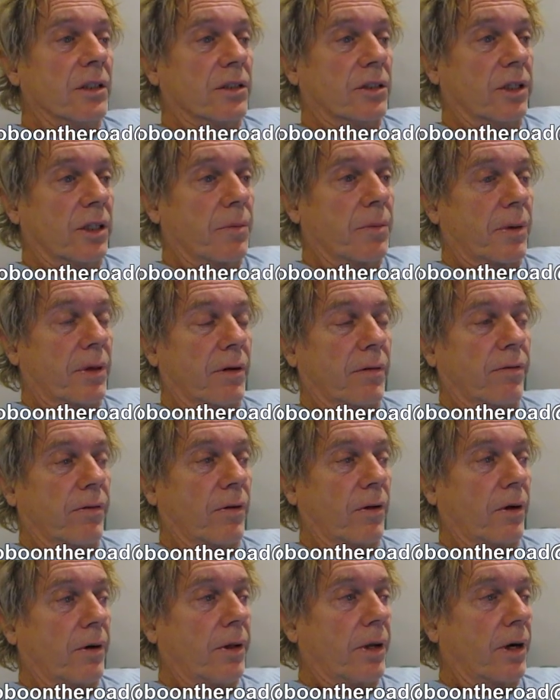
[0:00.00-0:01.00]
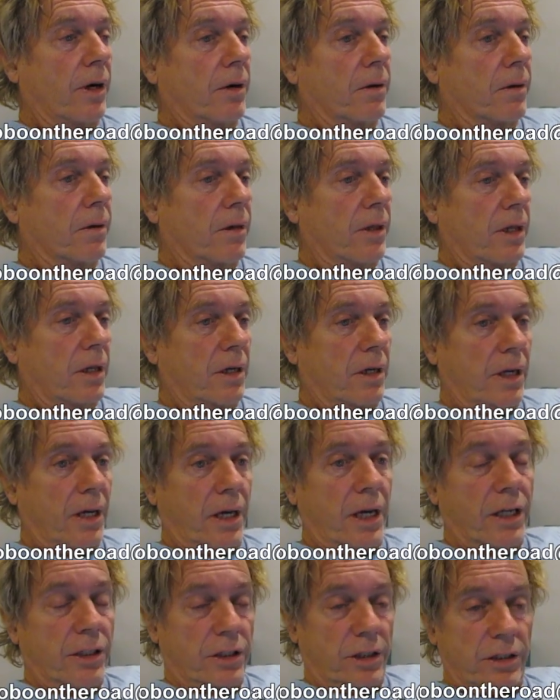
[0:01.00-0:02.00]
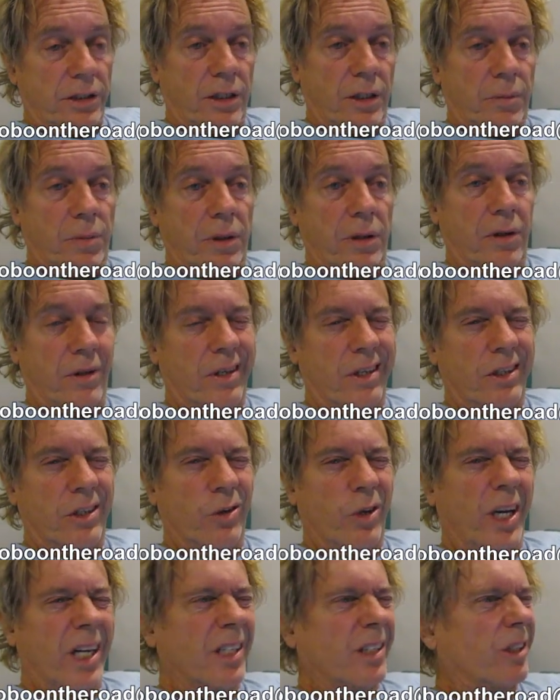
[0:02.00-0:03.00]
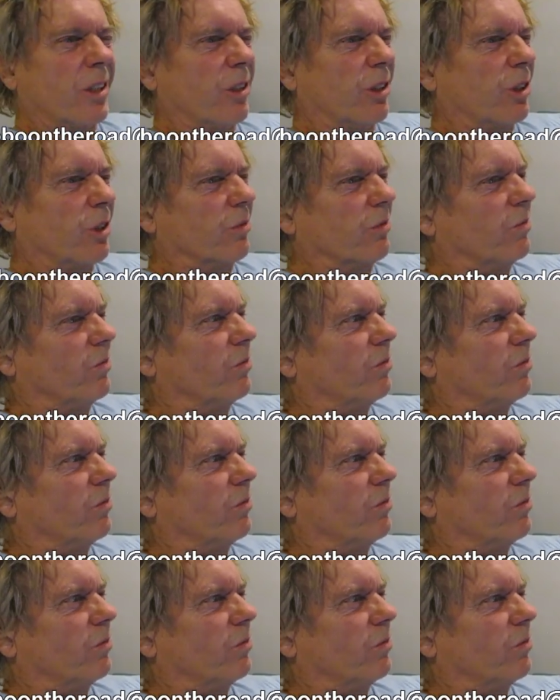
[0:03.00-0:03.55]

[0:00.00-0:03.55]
sleep on the floor there, than actually sleep here, than try to,